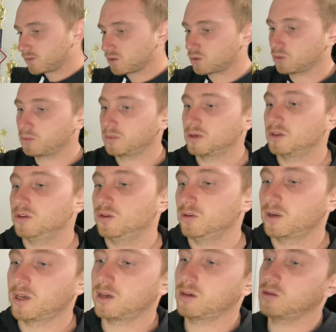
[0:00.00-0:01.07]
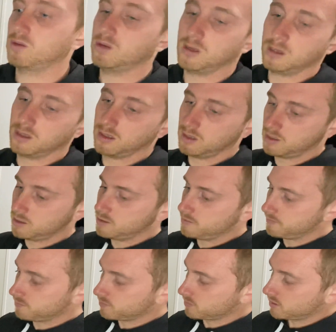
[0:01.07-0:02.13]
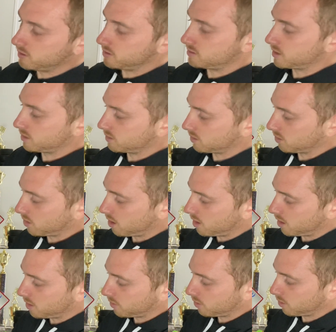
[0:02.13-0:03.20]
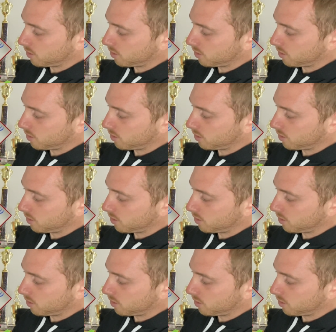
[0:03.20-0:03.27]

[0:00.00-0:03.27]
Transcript: So what I'm going to do now is take the cloth,